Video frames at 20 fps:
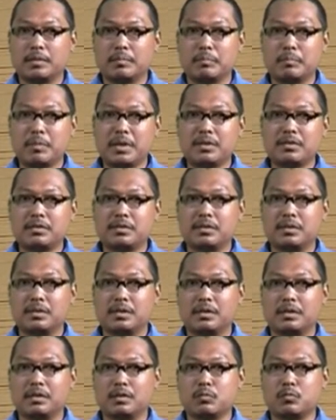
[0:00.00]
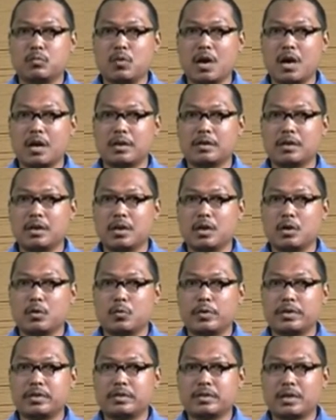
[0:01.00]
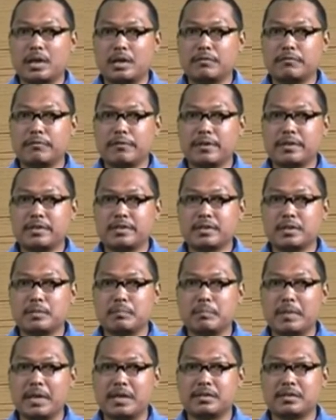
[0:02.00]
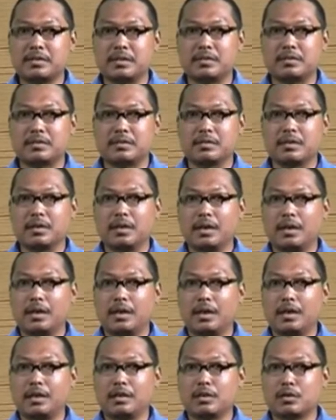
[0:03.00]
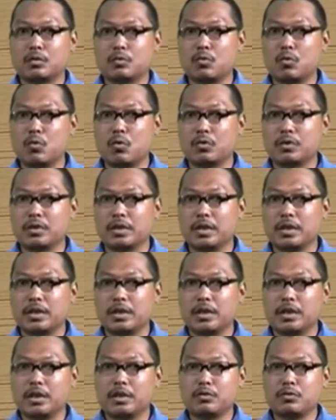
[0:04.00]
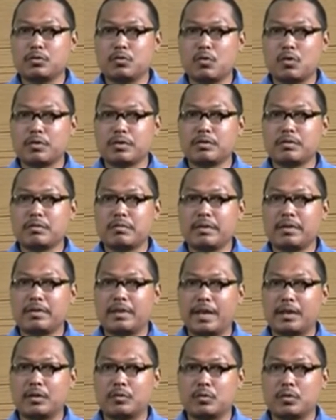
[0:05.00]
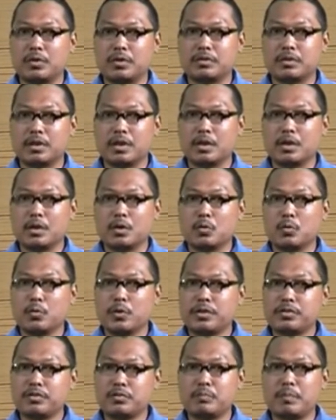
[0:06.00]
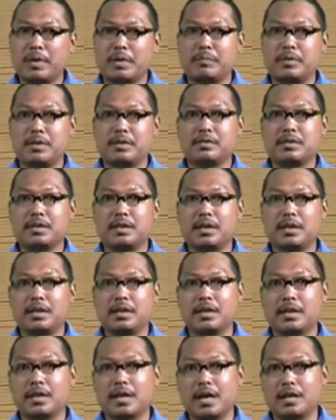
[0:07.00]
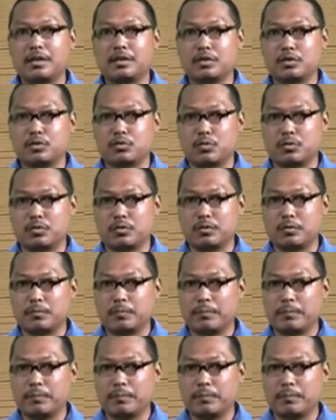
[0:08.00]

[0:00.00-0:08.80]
means the one which converts the message in the code into ordinary language which may be easily understood.